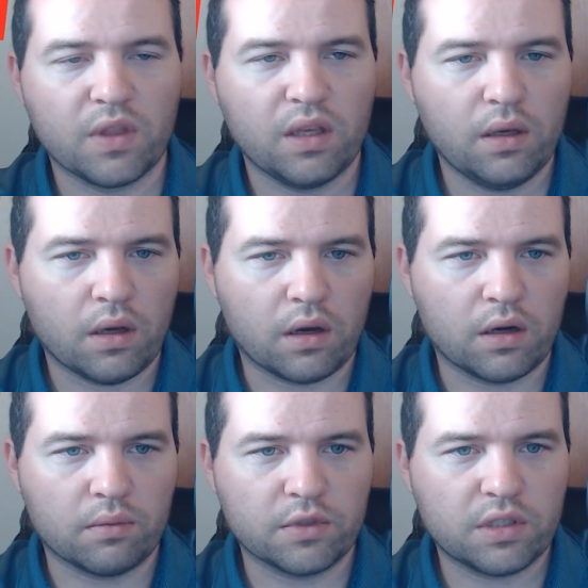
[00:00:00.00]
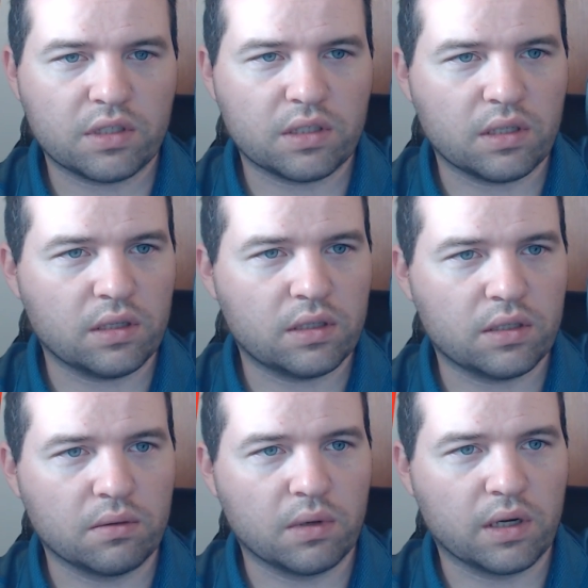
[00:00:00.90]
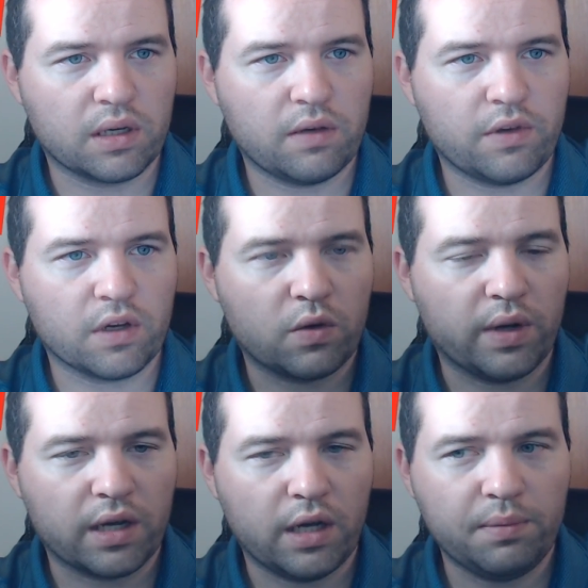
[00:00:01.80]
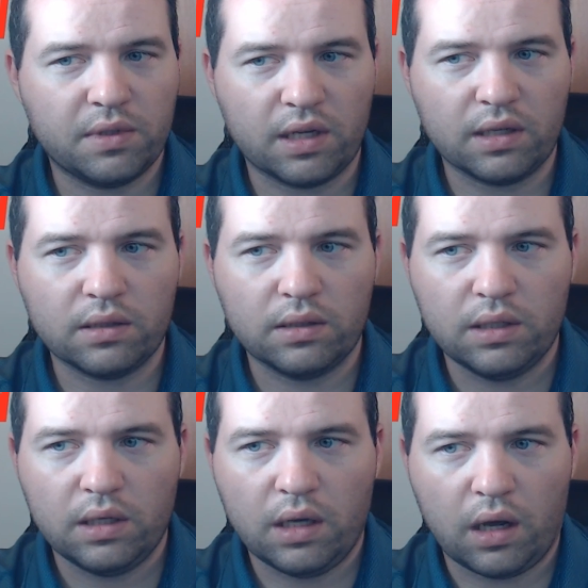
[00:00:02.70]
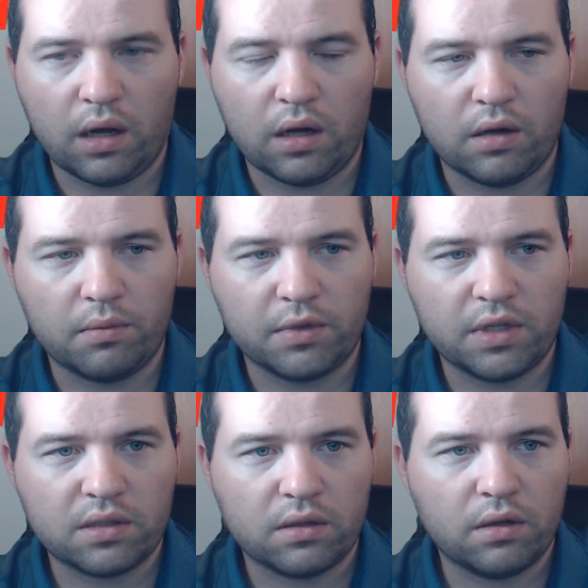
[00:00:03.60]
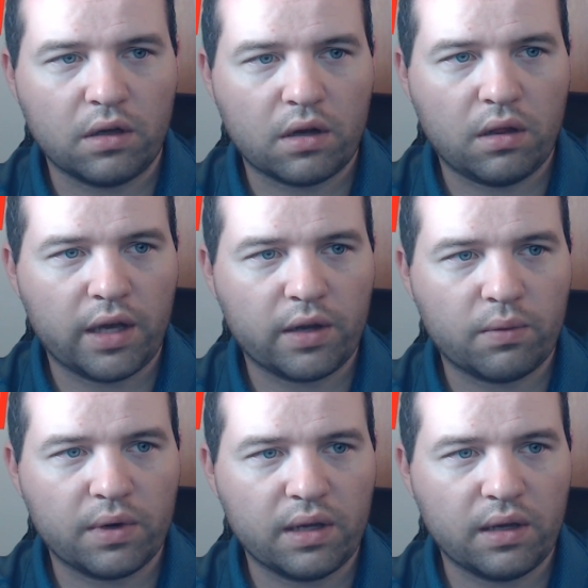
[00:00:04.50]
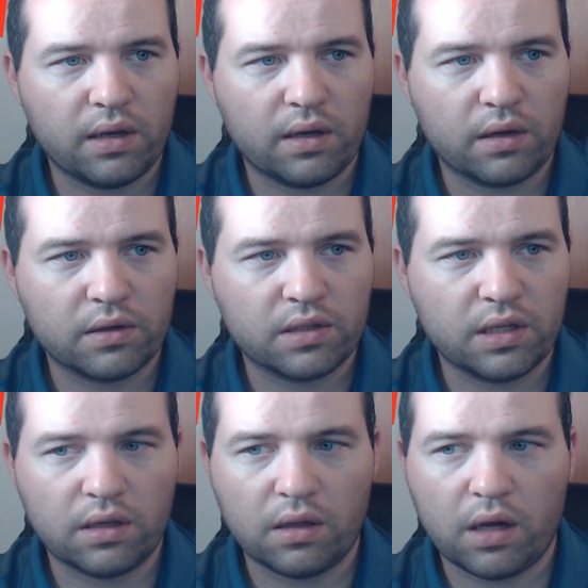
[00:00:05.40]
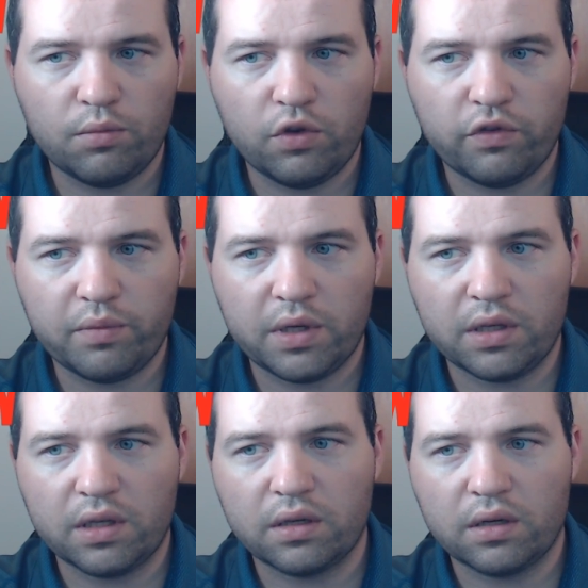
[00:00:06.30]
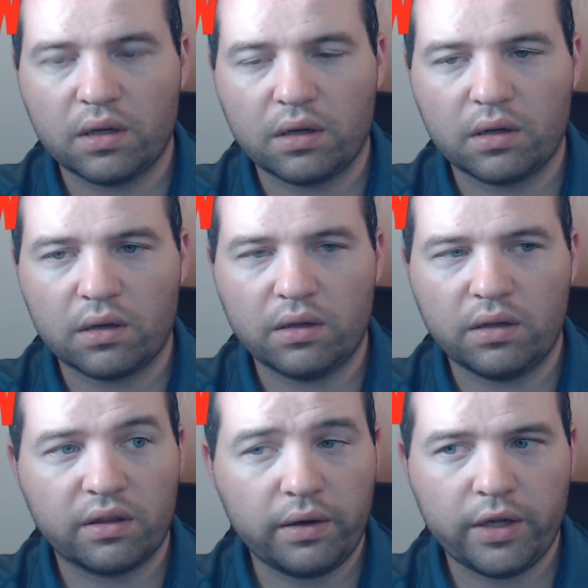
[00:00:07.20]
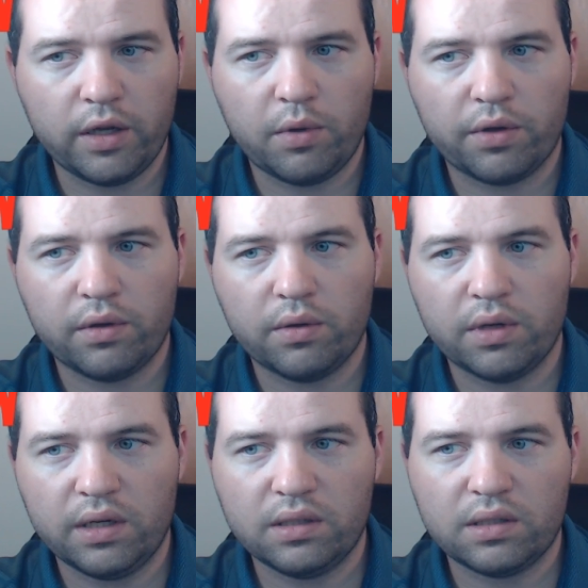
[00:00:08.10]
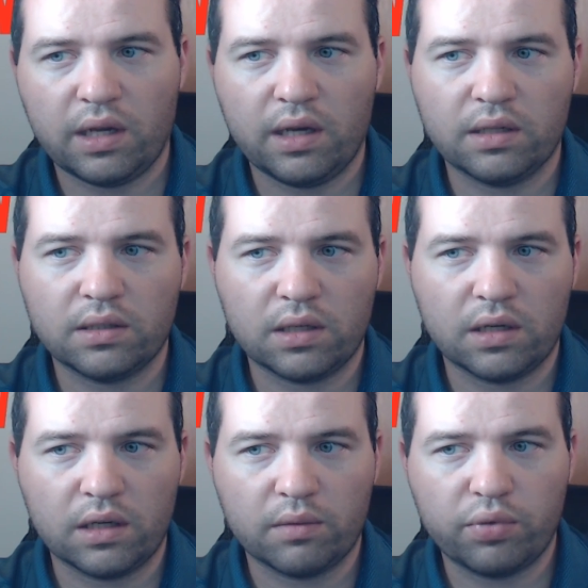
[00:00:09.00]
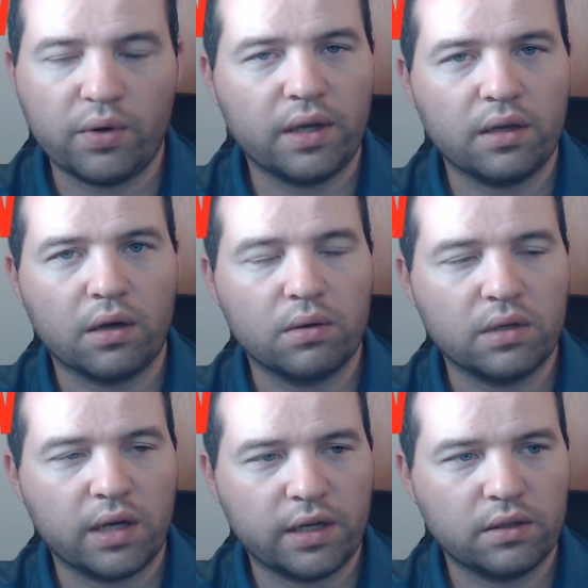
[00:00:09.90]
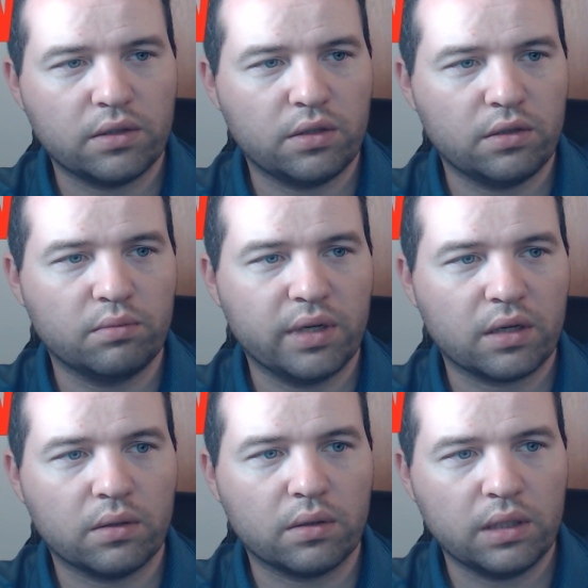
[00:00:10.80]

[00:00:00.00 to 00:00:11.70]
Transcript: um, just to uh, give you a quick update, um, it doesn't look like we uh, are seeing a lot of movement in uh, Ethereum, although it is at uh, 0.092 Bitcoin.